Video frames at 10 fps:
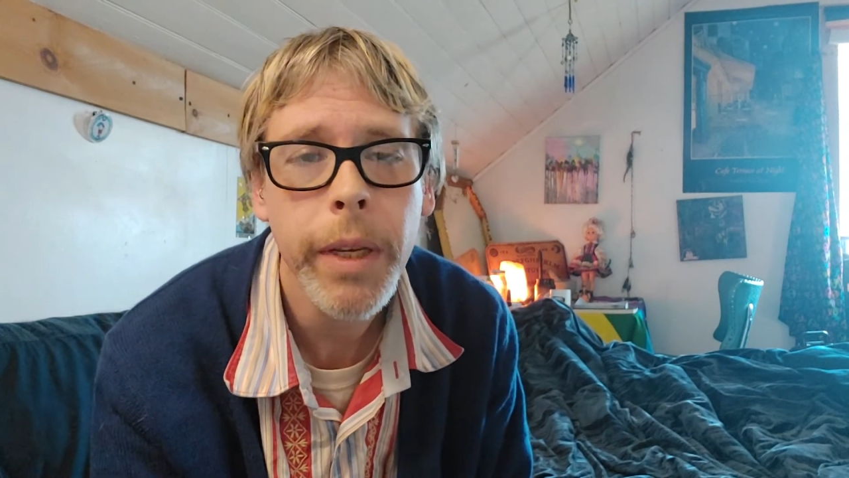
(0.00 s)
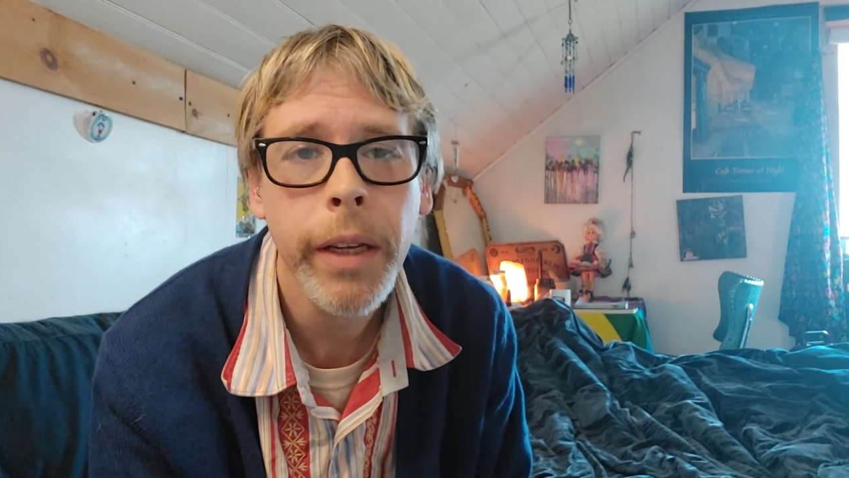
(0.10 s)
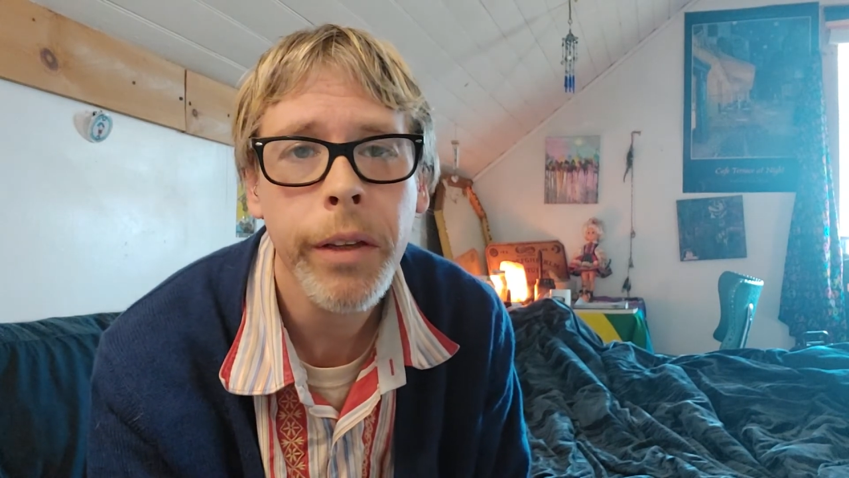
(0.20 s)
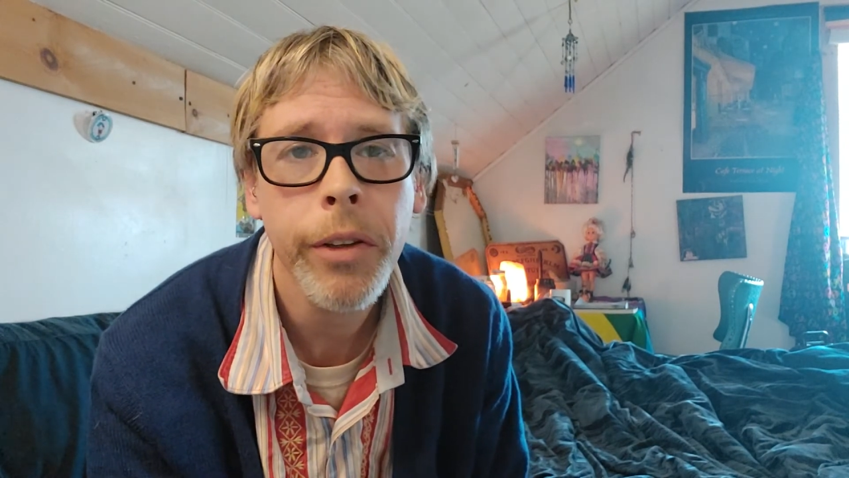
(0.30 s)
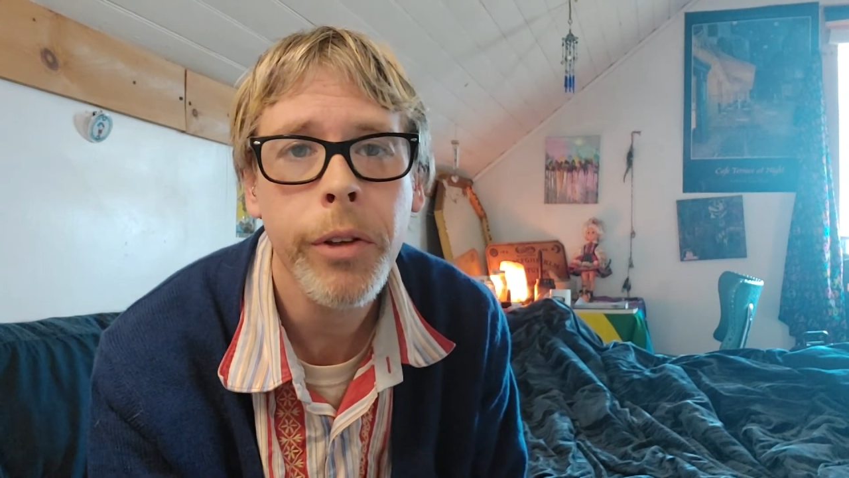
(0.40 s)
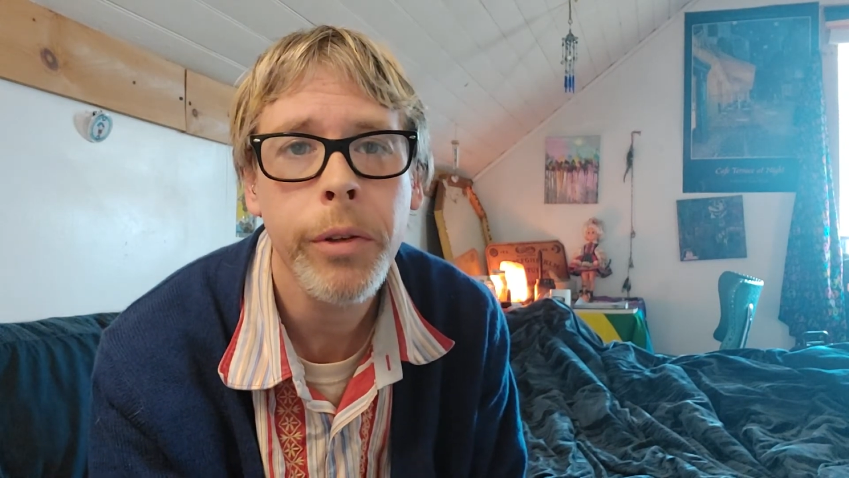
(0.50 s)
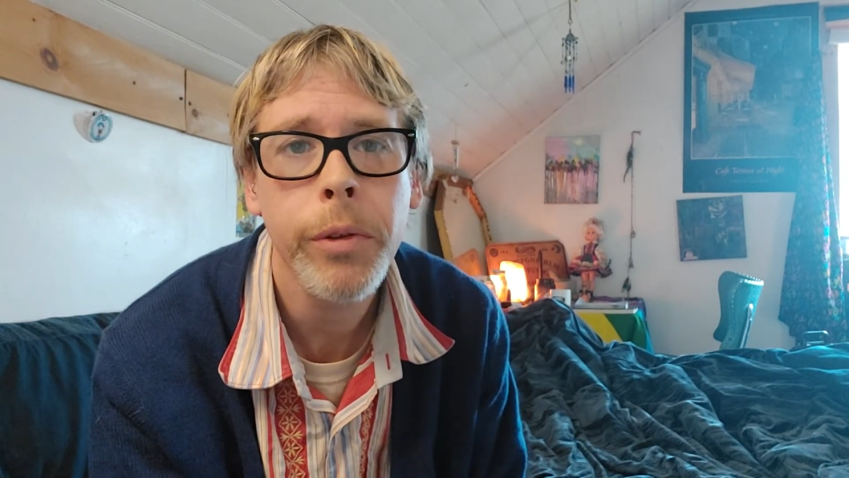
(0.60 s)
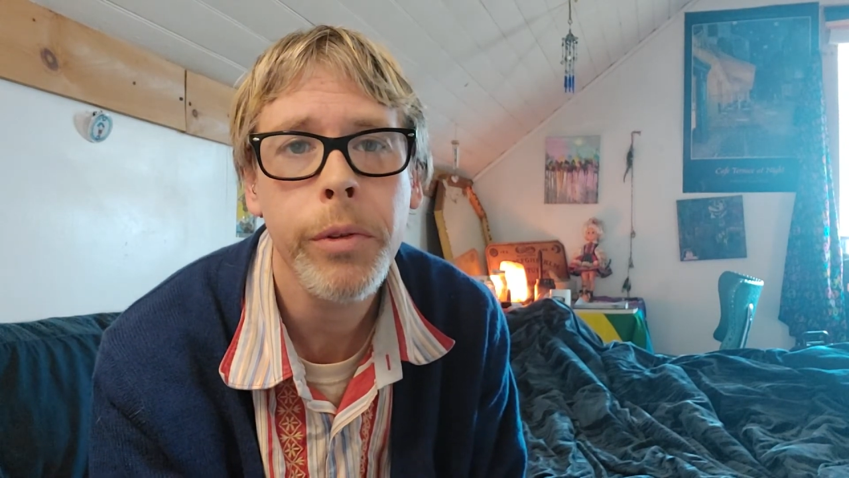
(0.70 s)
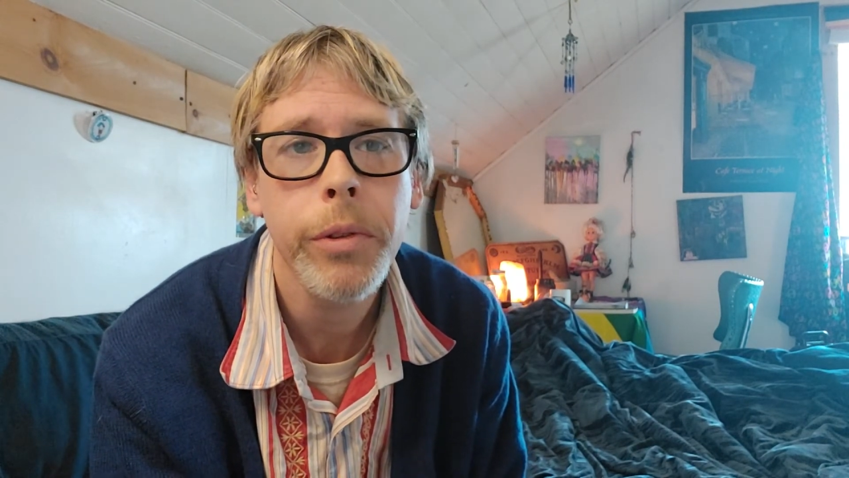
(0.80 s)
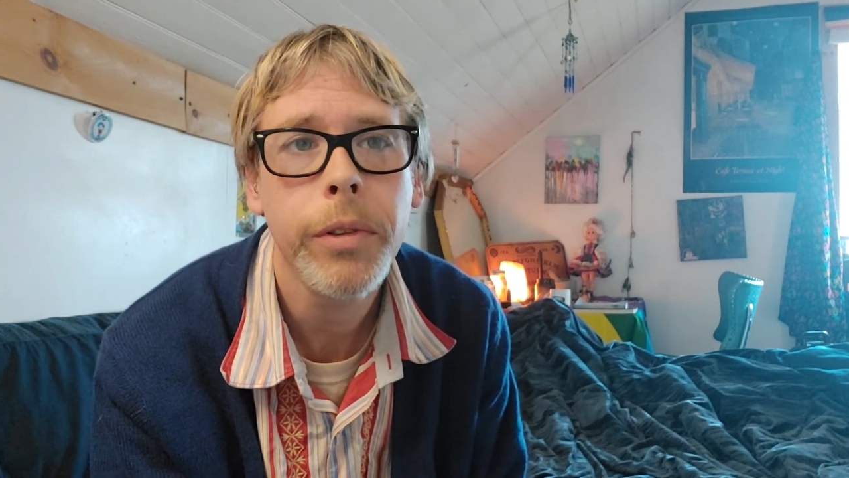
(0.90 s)
being
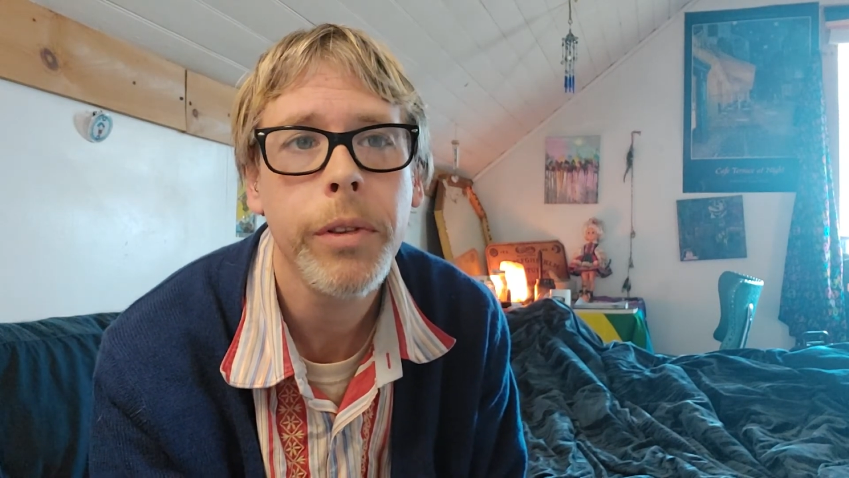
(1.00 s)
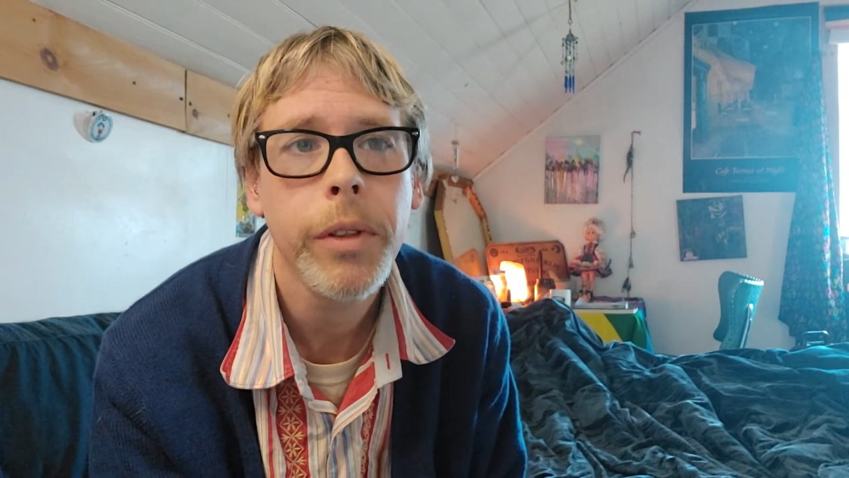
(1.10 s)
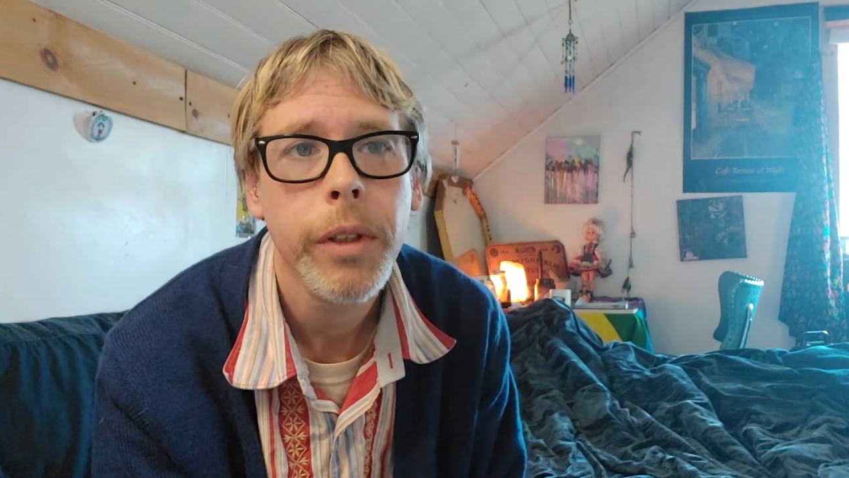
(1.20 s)
used.